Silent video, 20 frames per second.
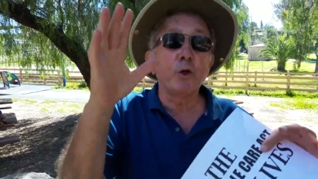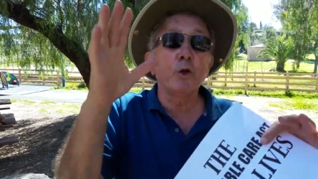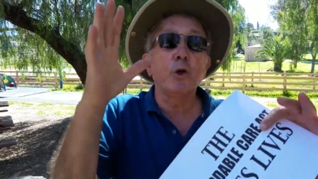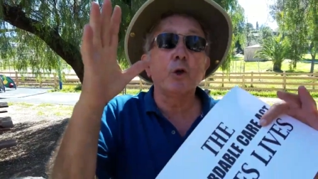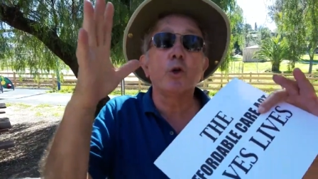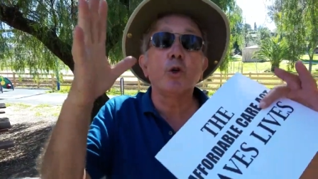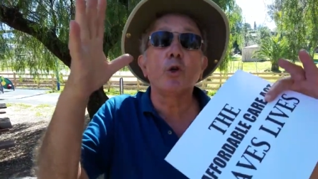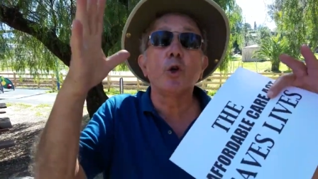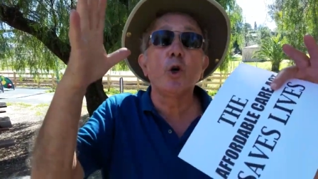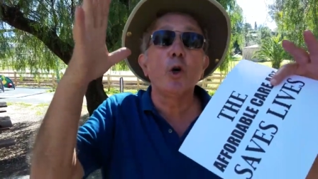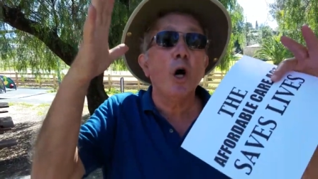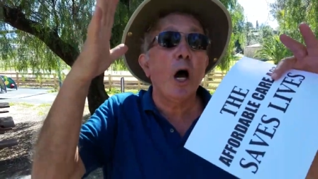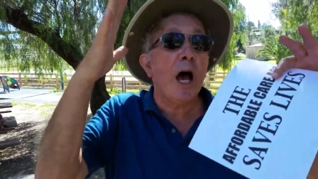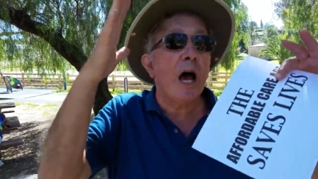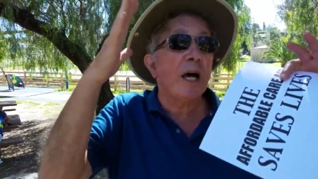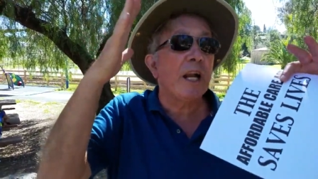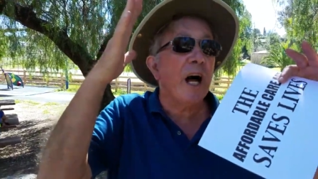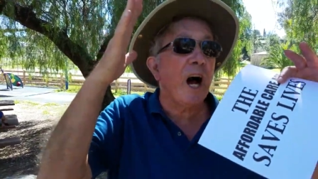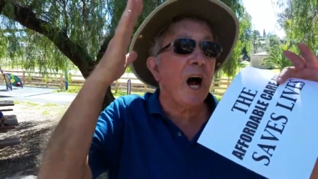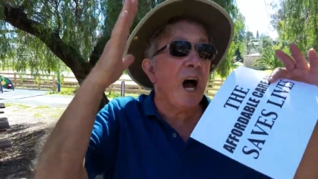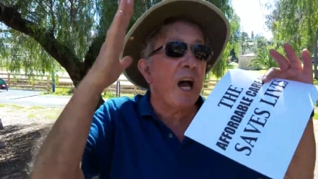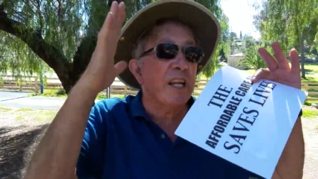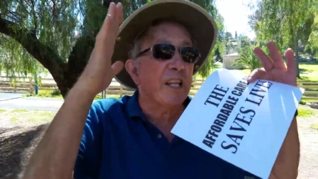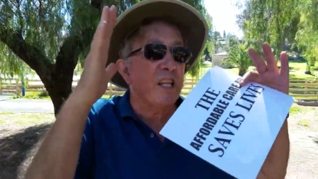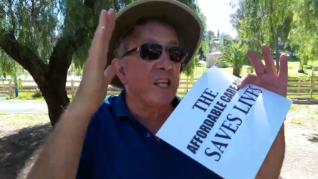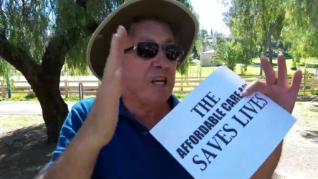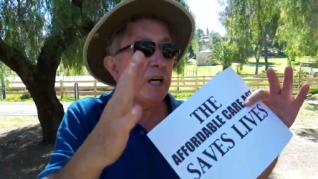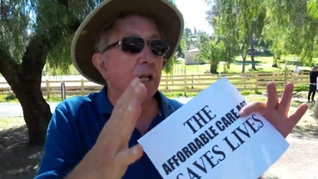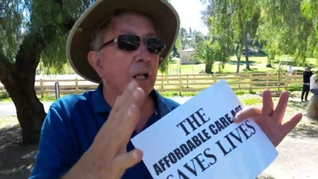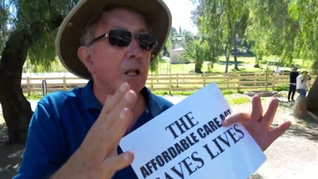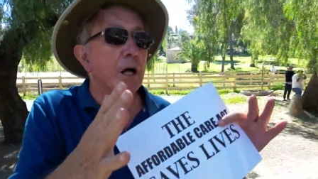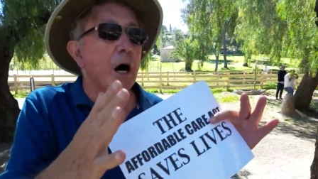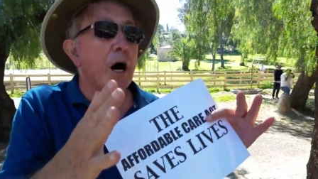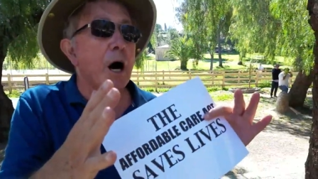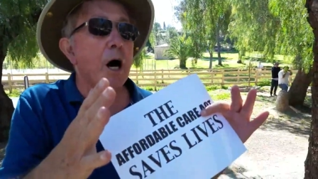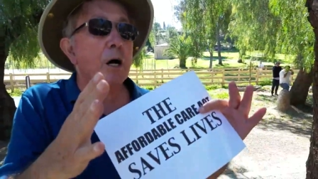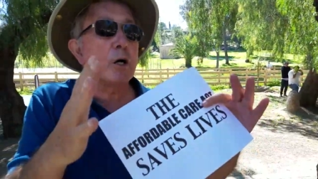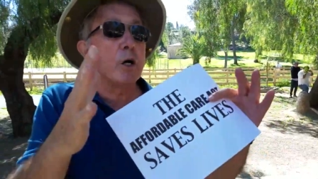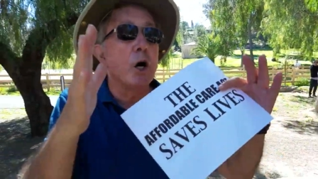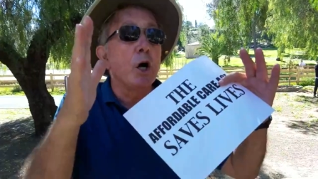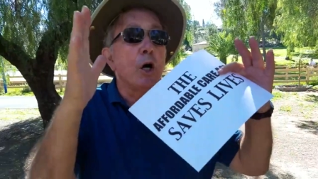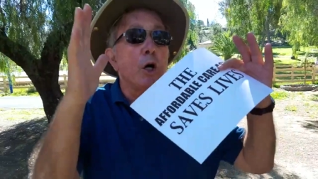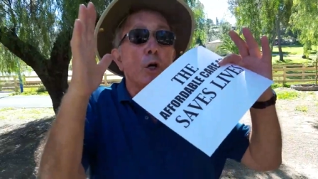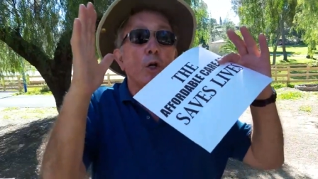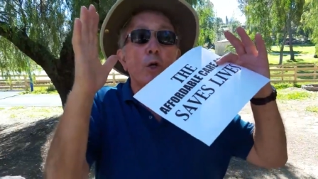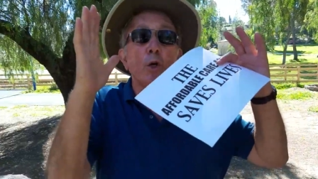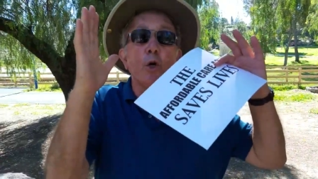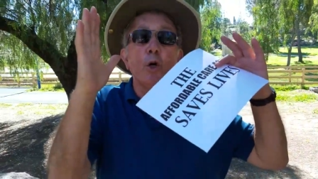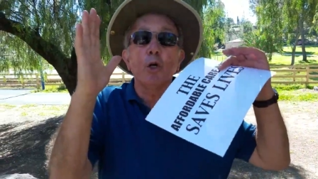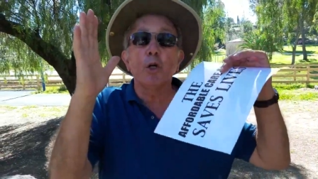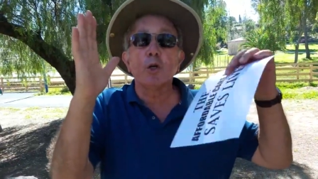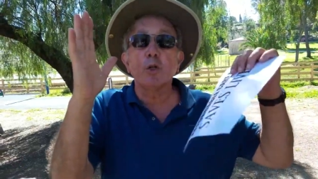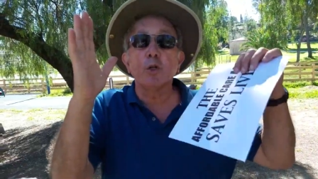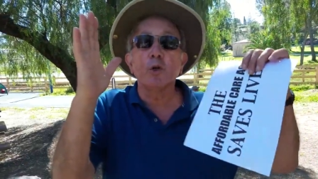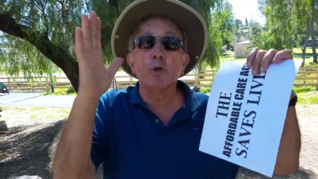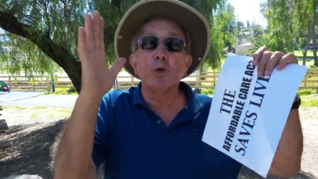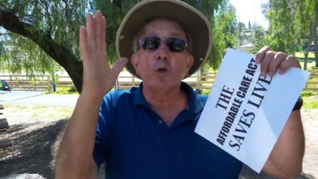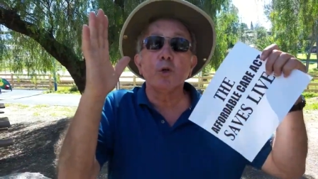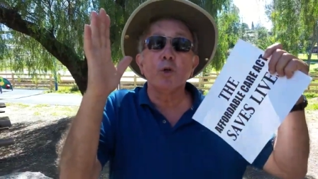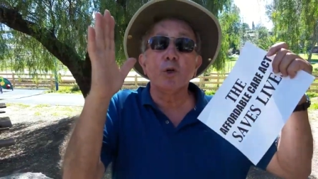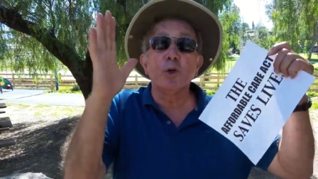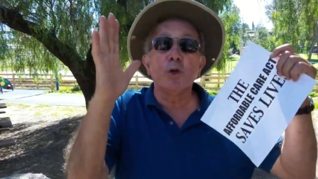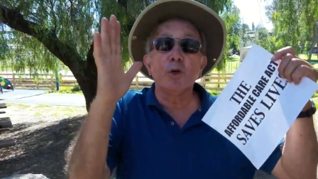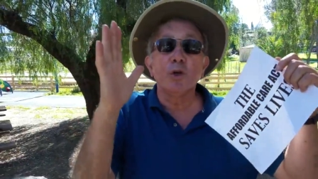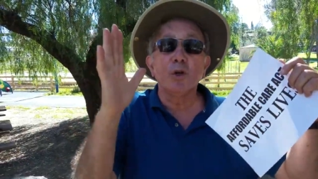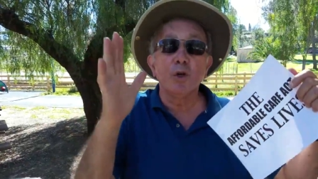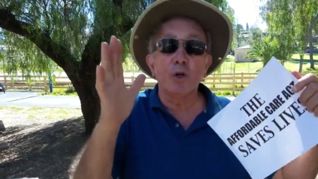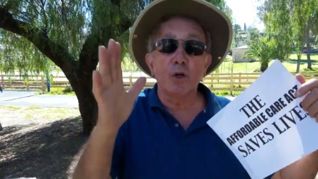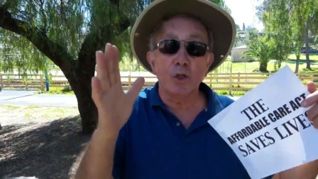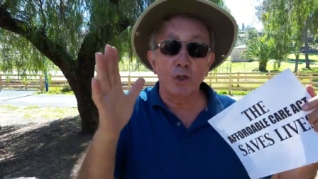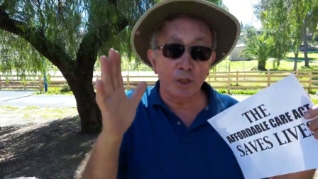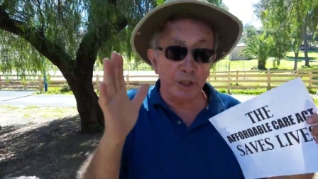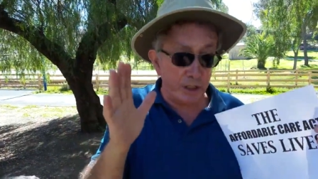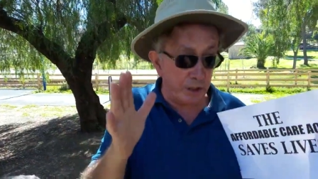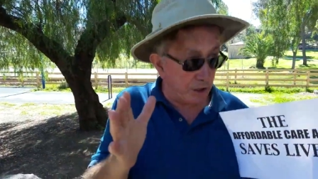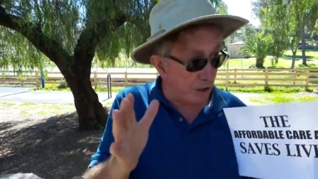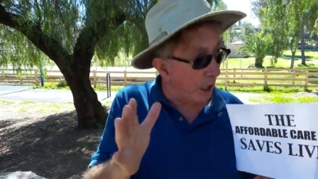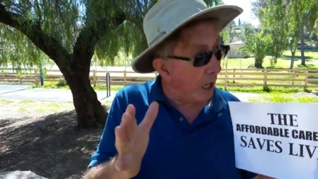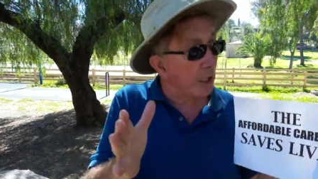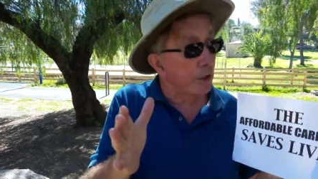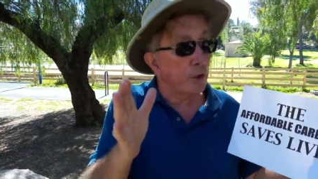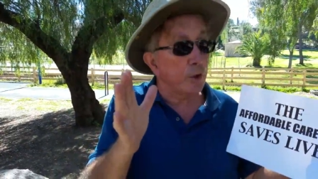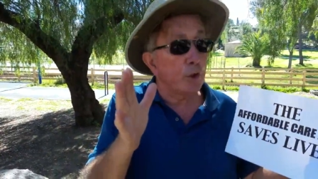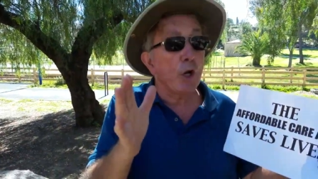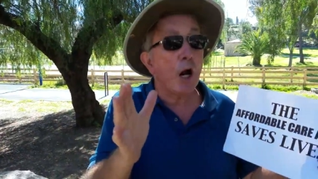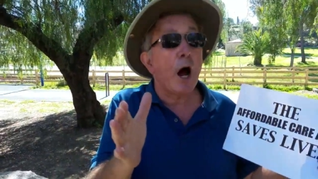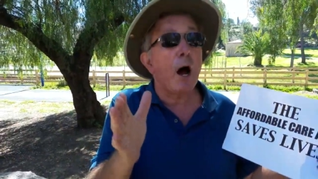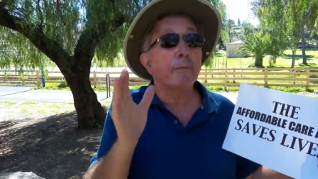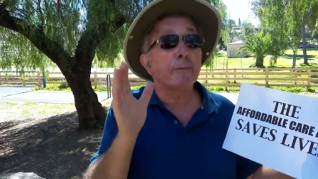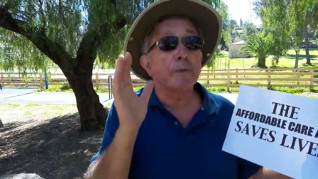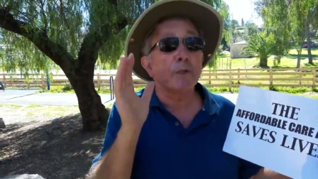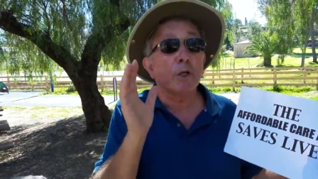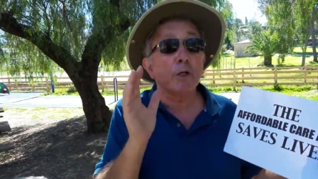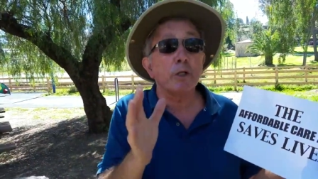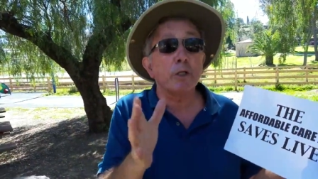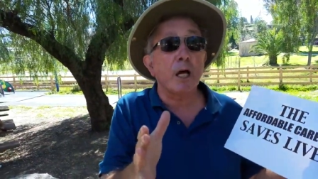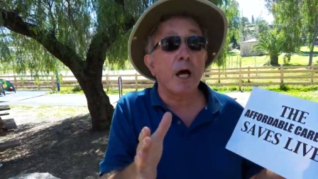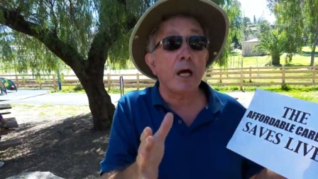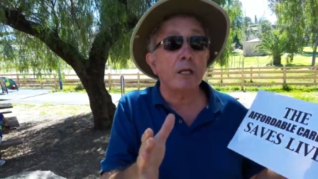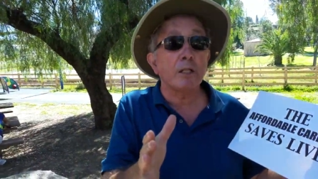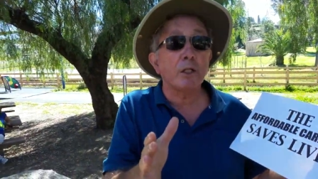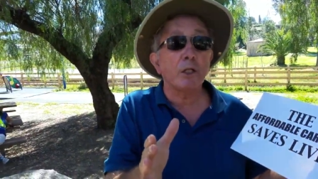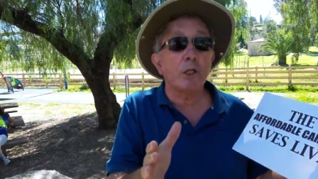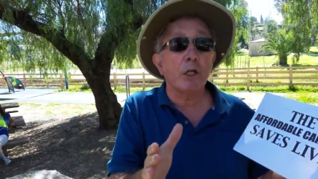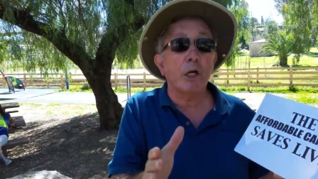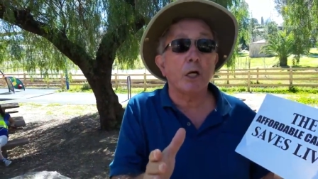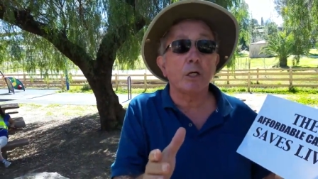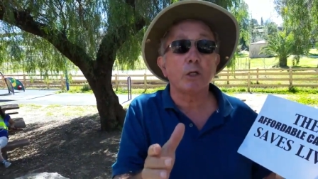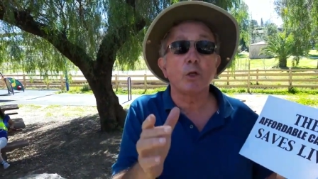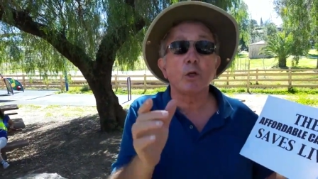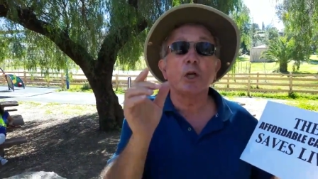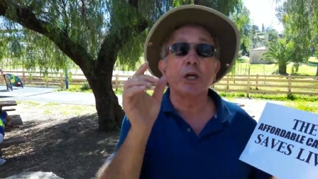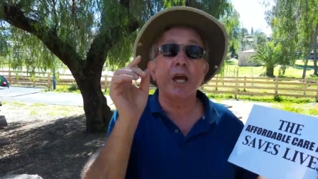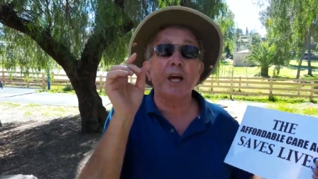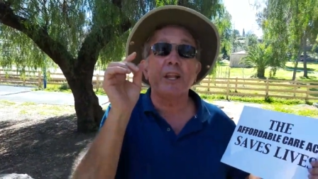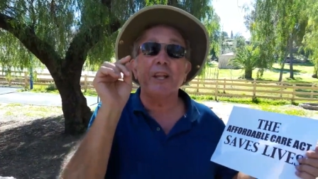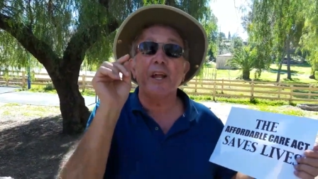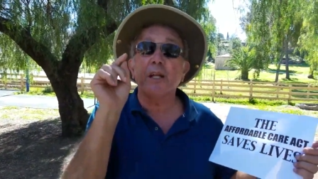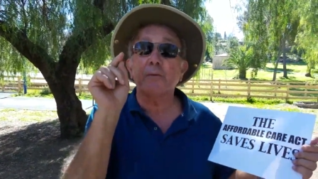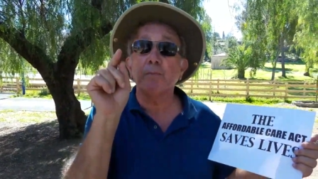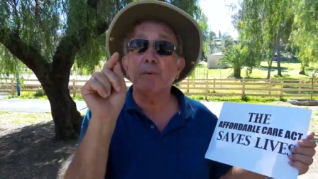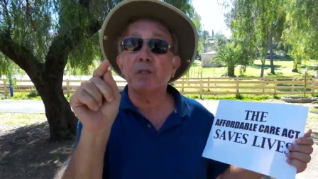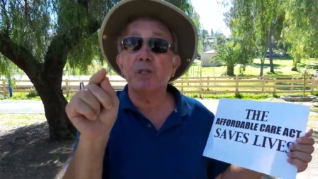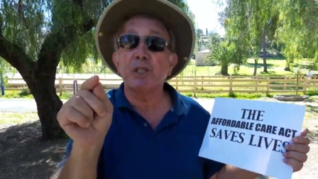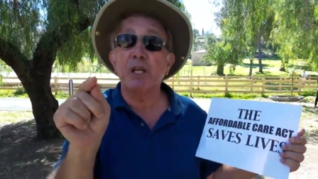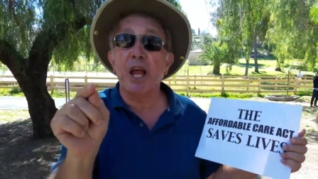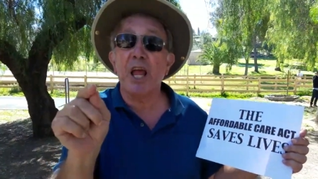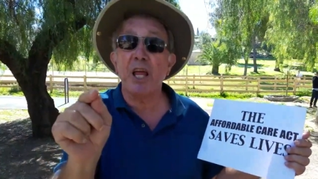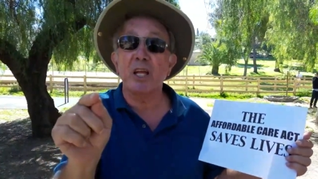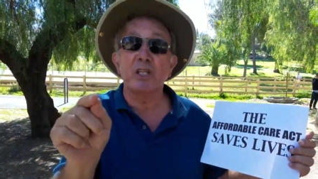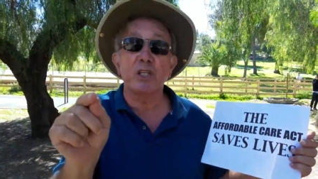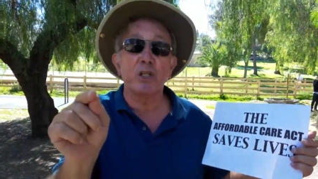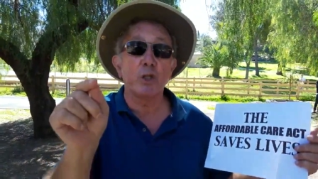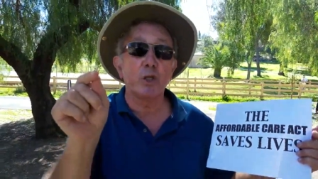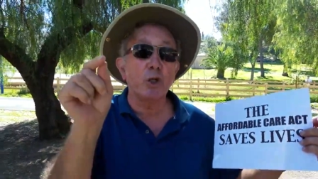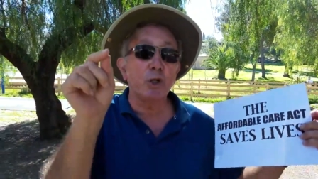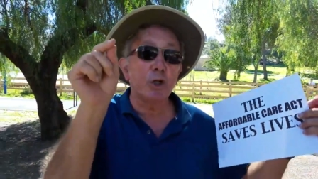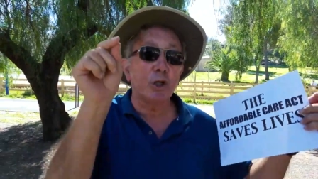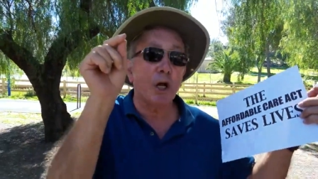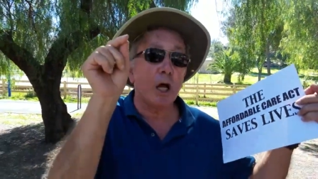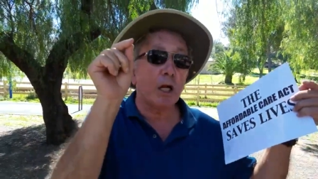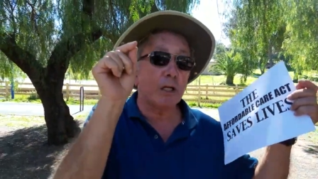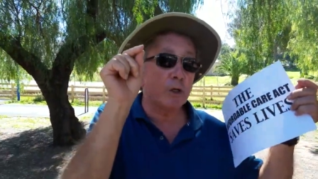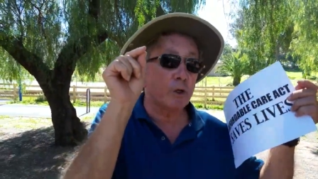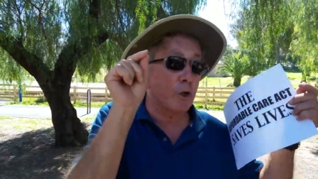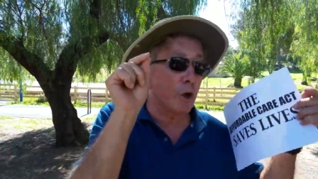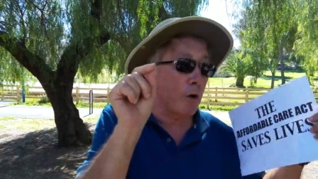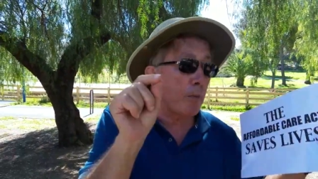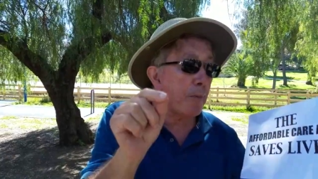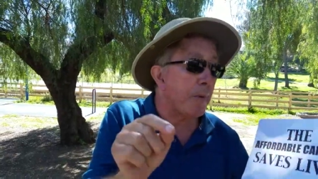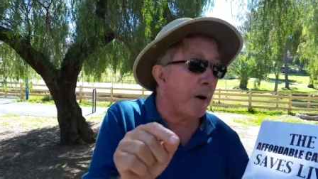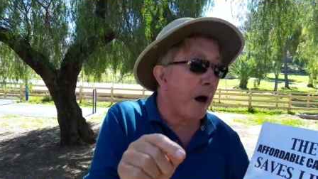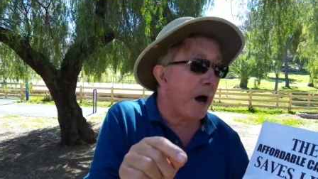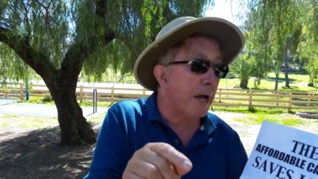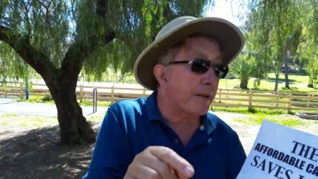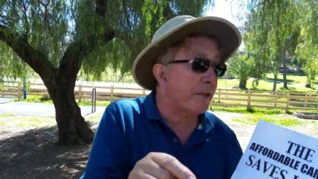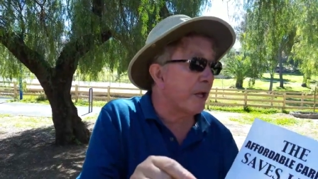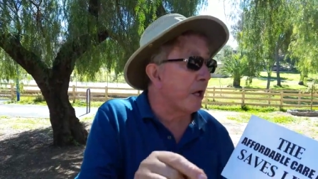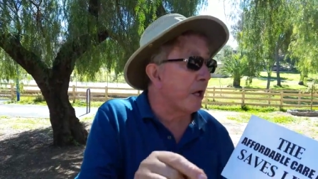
I'm not affected by logic. Ideologue. I'm an ideologue. You're absolute ideologue. You cannot be changed. You're a robot.